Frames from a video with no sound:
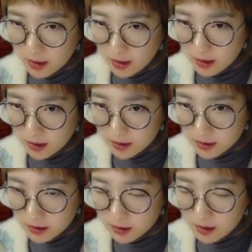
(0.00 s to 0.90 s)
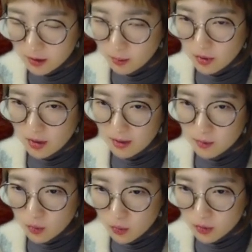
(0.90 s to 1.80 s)
in the upper
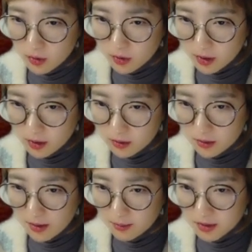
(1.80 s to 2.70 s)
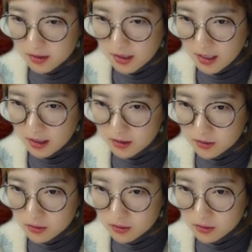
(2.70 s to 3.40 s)
left corner and the left side.